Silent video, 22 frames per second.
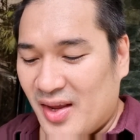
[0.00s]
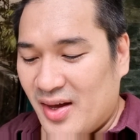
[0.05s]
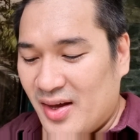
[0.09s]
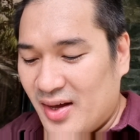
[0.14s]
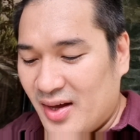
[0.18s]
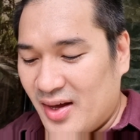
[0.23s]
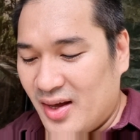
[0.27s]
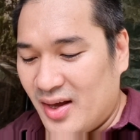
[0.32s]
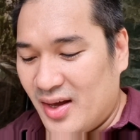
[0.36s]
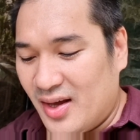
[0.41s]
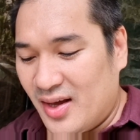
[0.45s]

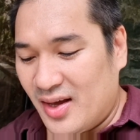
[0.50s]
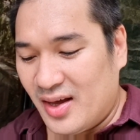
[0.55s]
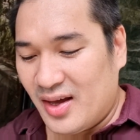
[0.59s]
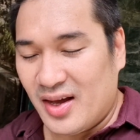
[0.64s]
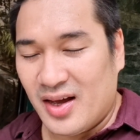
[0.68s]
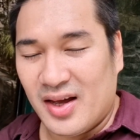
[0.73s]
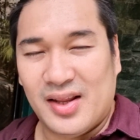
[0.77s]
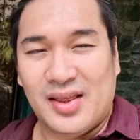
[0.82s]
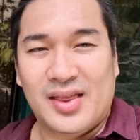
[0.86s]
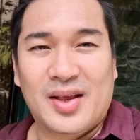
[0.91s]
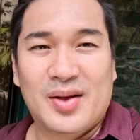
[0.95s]

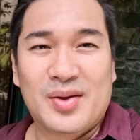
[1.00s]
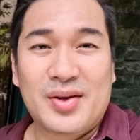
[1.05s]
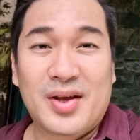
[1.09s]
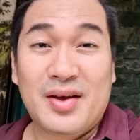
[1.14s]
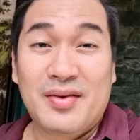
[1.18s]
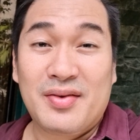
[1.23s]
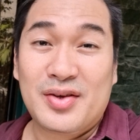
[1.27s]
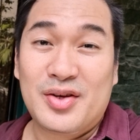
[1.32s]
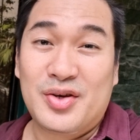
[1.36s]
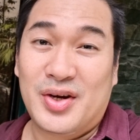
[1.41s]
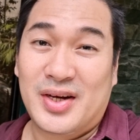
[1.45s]
and they'll
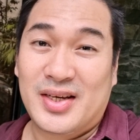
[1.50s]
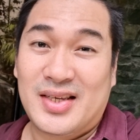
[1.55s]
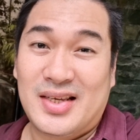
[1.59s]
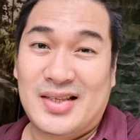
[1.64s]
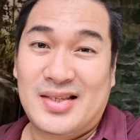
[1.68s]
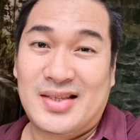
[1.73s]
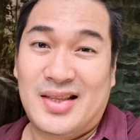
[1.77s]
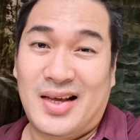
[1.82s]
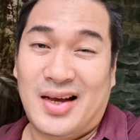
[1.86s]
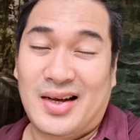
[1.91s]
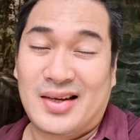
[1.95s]
give you drinks and
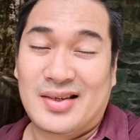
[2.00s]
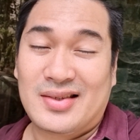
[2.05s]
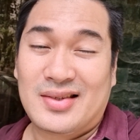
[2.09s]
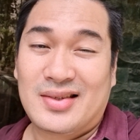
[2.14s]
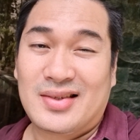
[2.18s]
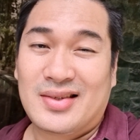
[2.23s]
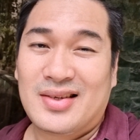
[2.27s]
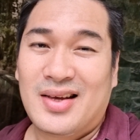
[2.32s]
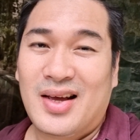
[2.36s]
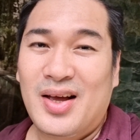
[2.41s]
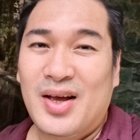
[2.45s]

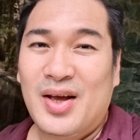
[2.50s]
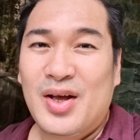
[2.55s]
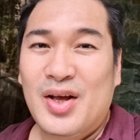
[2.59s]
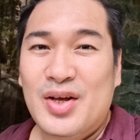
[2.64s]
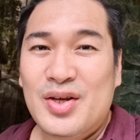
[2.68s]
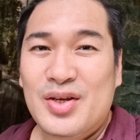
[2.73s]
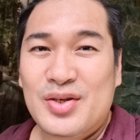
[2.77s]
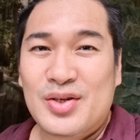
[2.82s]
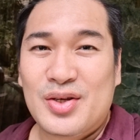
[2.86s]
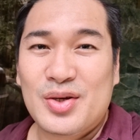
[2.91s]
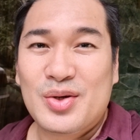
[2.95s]
snacks.
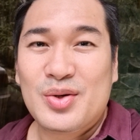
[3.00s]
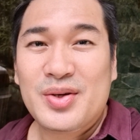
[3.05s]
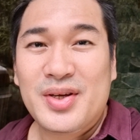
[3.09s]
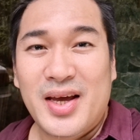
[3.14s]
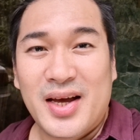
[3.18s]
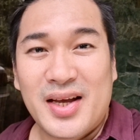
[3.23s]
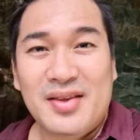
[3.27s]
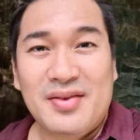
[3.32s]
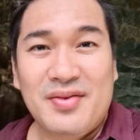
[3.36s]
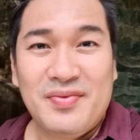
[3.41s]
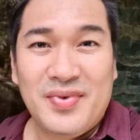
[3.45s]
So
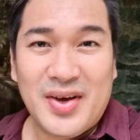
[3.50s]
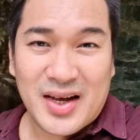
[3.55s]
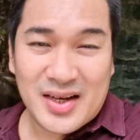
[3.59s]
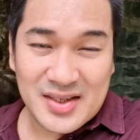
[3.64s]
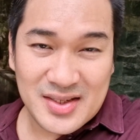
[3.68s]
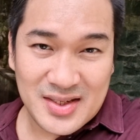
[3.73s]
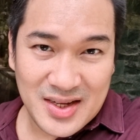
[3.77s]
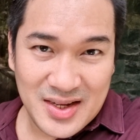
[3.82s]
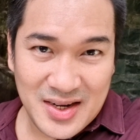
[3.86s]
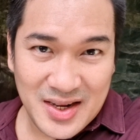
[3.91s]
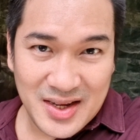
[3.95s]
get
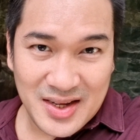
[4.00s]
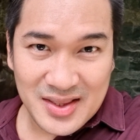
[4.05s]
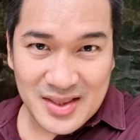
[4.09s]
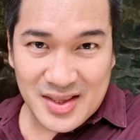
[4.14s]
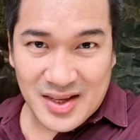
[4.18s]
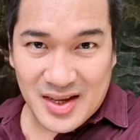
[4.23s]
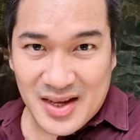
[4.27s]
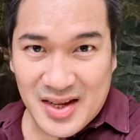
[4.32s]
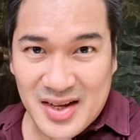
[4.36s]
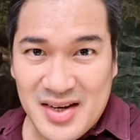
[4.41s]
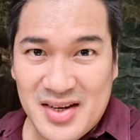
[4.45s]

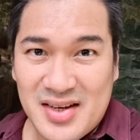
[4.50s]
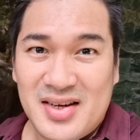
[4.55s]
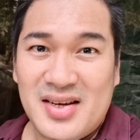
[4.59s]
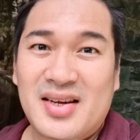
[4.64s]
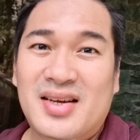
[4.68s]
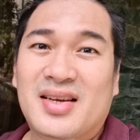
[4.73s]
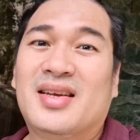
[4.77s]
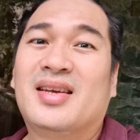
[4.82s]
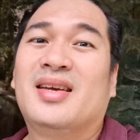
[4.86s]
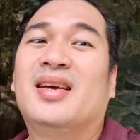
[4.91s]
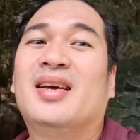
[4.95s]
vaccinated,
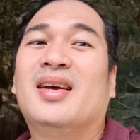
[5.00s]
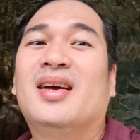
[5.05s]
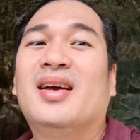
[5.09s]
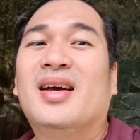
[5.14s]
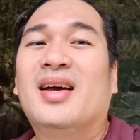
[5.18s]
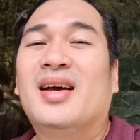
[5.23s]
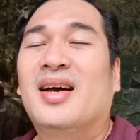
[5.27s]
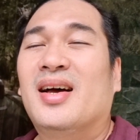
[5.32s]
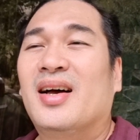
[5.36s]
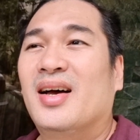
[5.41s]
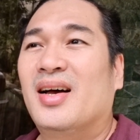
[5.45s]

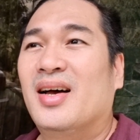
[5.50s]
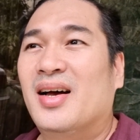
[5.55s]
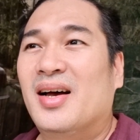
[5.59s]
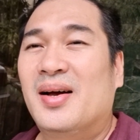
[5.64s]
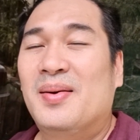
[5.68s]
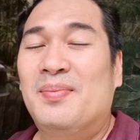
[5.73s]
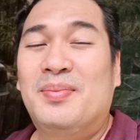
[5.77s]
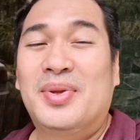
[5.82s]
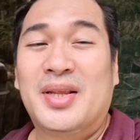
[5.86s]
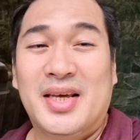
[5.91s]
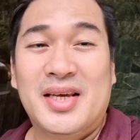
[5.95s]

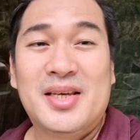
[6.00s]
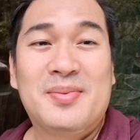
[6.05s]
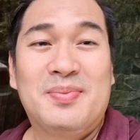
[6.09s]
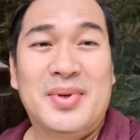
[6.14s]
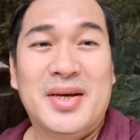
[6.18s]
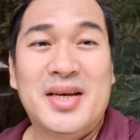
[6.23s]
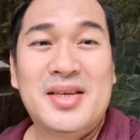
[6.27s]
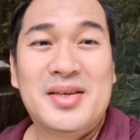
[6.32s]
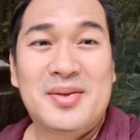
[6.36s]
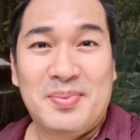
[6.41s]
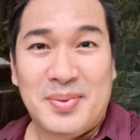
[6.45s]

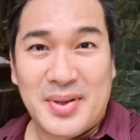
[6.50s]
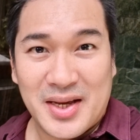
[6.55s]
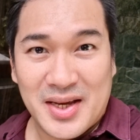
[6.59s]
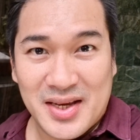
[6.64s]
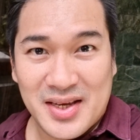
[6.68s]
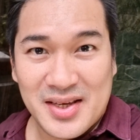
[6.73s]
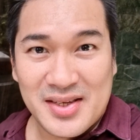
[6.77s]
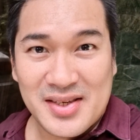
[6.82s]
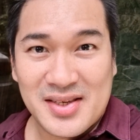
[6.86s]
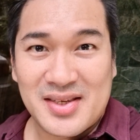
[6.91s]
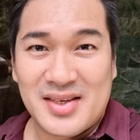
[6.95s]

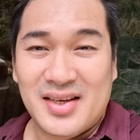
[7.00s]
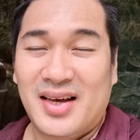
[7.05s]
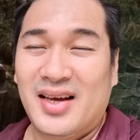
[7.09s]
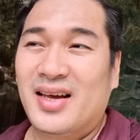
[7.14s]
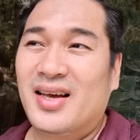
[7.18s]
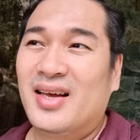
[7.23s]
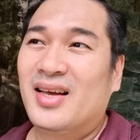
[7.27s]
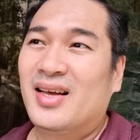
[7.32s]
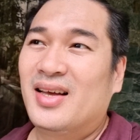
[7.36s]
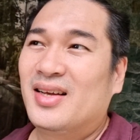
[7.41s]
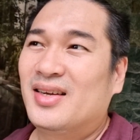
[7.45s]
please.
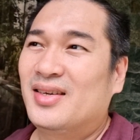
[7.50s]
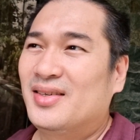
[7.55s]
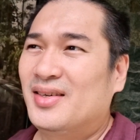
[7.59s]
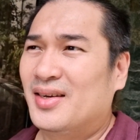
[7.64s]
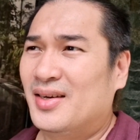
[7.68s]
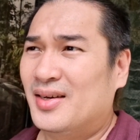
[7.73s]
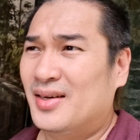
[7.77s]
And